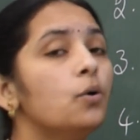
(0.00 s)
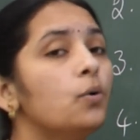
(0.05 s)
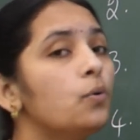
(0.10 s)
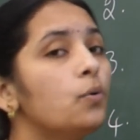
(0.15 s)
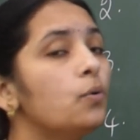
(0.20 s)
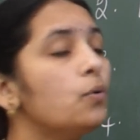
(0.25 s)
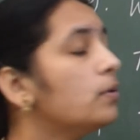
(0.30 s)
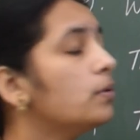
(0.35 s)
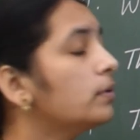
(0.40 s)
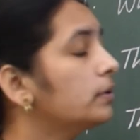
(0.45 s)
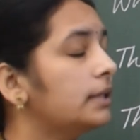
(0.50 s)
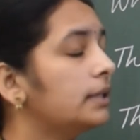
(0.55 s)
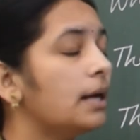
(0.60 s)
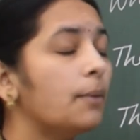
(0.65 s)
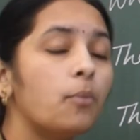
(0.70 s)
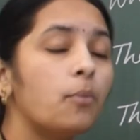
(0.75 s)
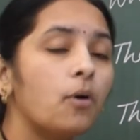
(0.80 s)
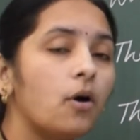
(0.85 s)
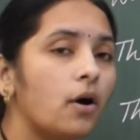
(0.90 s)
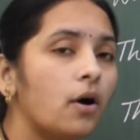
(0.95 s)
the
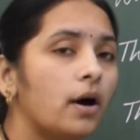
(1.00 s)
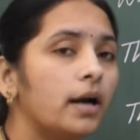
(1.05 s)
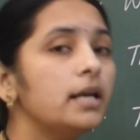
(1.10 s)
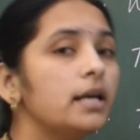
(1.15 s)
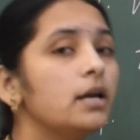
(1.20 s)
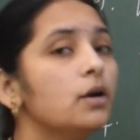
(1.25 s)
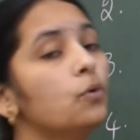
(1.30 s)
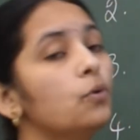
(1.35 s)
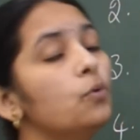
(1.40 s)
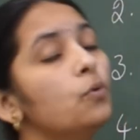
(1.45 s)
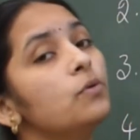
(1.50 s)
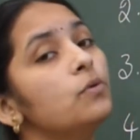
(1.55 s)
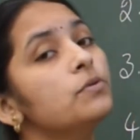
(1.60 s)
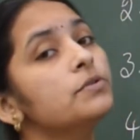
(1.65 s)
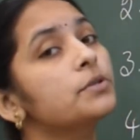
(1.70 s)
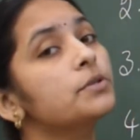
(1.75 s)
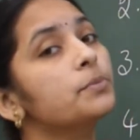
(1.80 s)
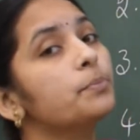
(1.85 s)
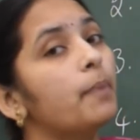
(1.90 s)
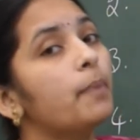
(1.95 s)
boy
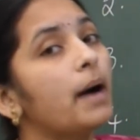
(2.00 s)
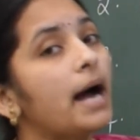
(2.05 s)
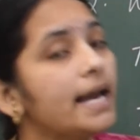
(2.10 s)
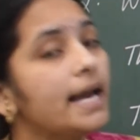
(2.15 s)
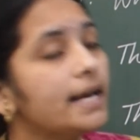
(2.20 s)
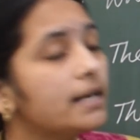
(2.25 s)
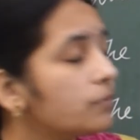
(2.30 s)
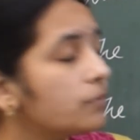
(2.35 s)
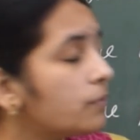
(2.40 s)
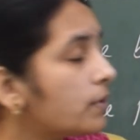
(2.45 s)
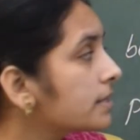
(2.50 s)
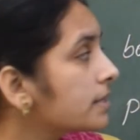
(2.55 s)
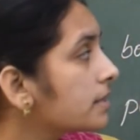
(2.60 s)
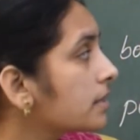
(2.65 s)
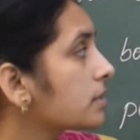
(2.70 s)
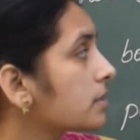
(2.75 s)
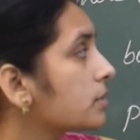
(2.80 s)
whose bike was